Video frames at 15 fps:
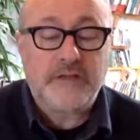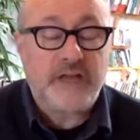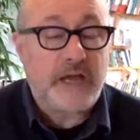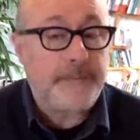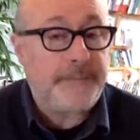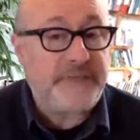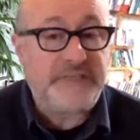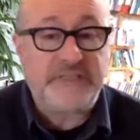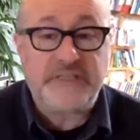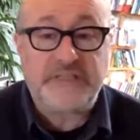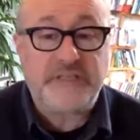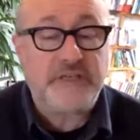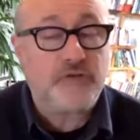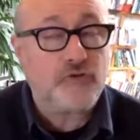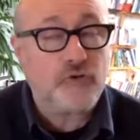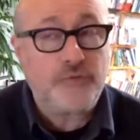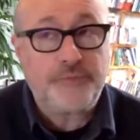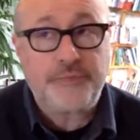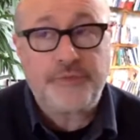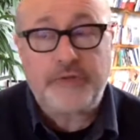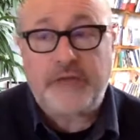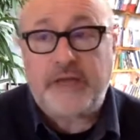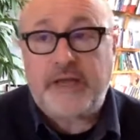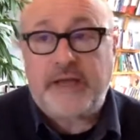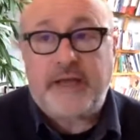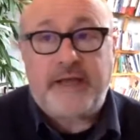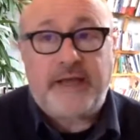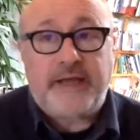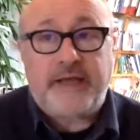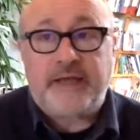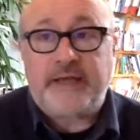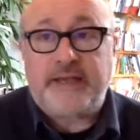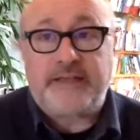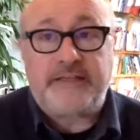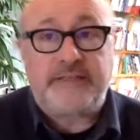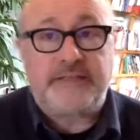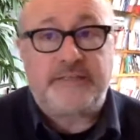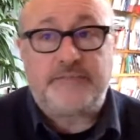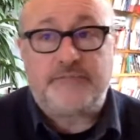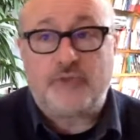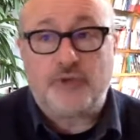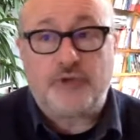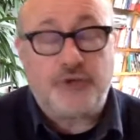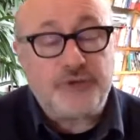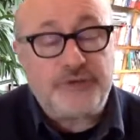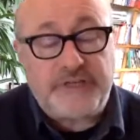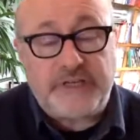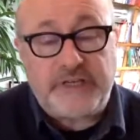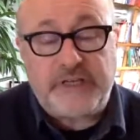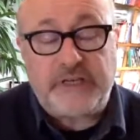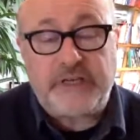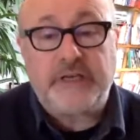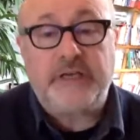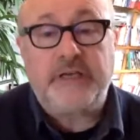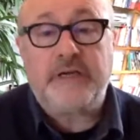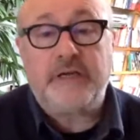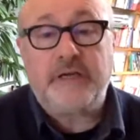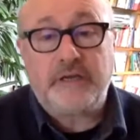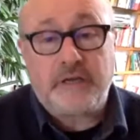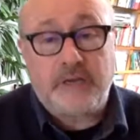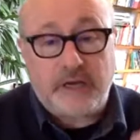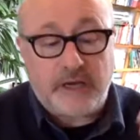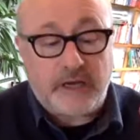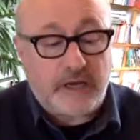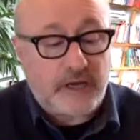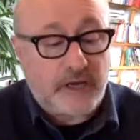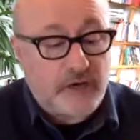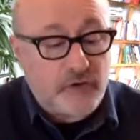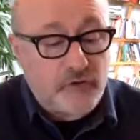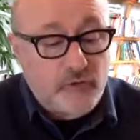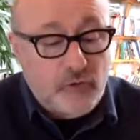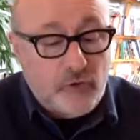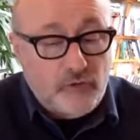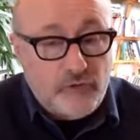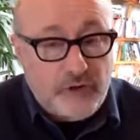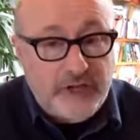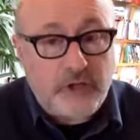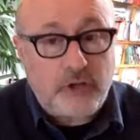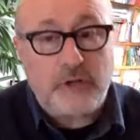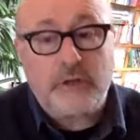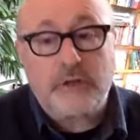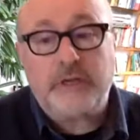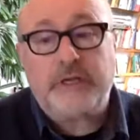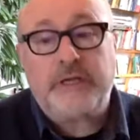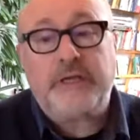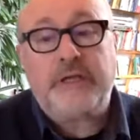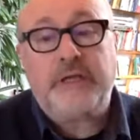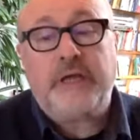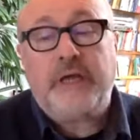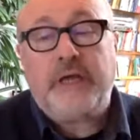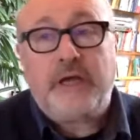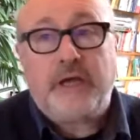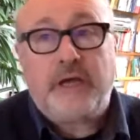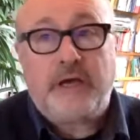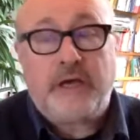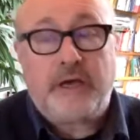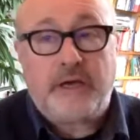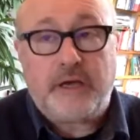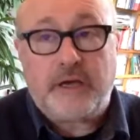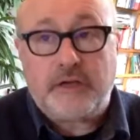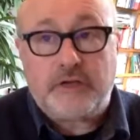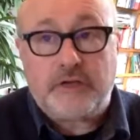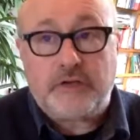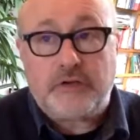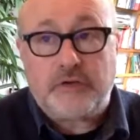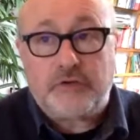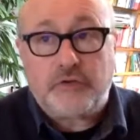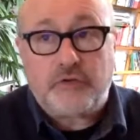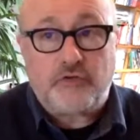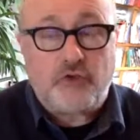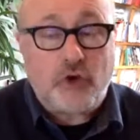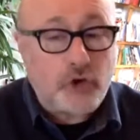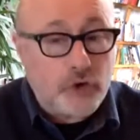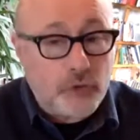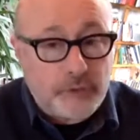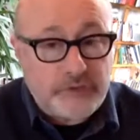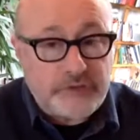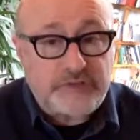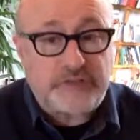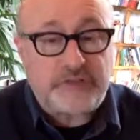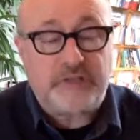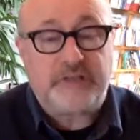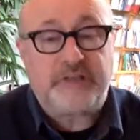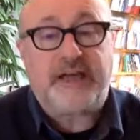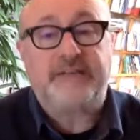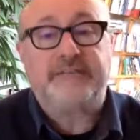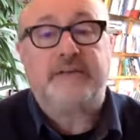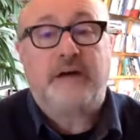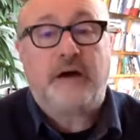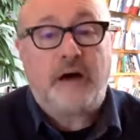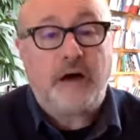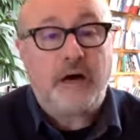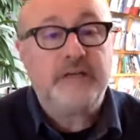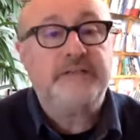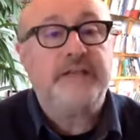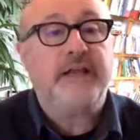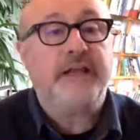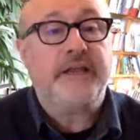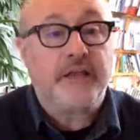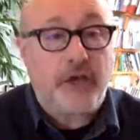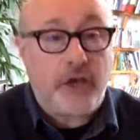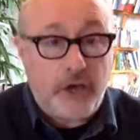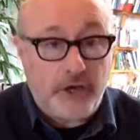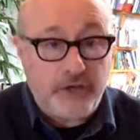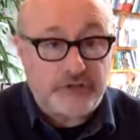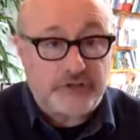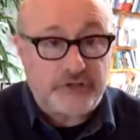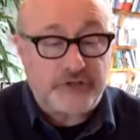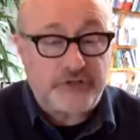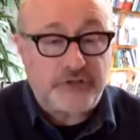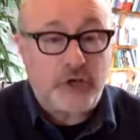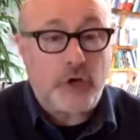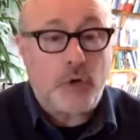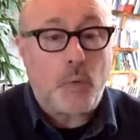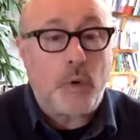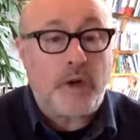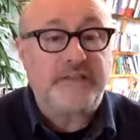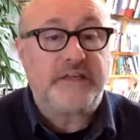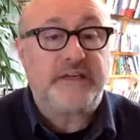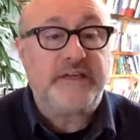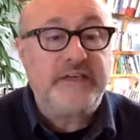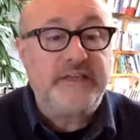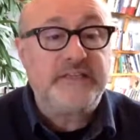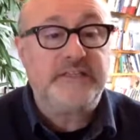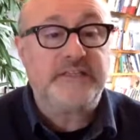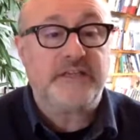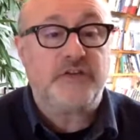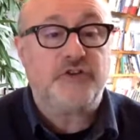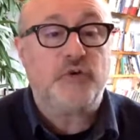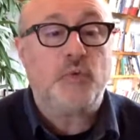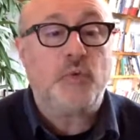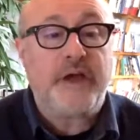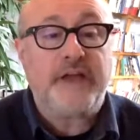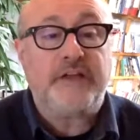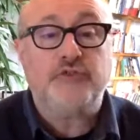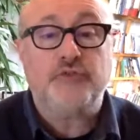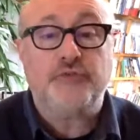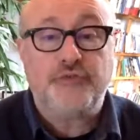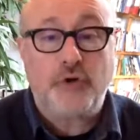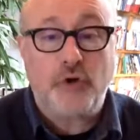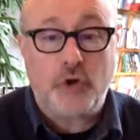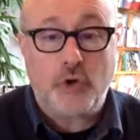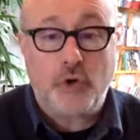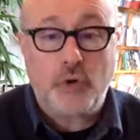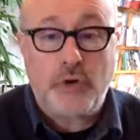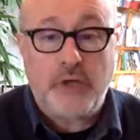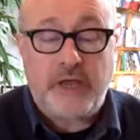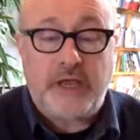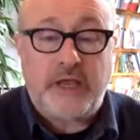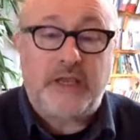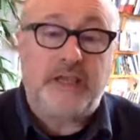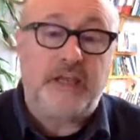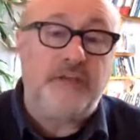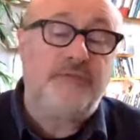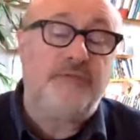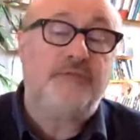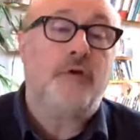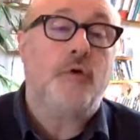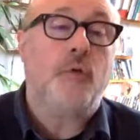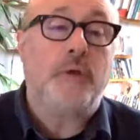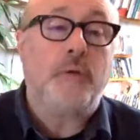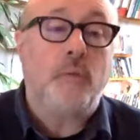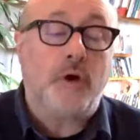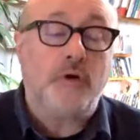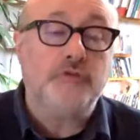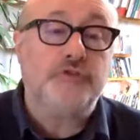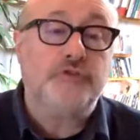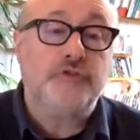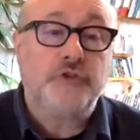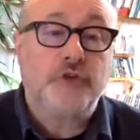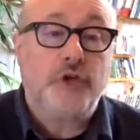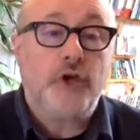The IPCC group is producing regularly documents that are telling us what is the way to follow if we want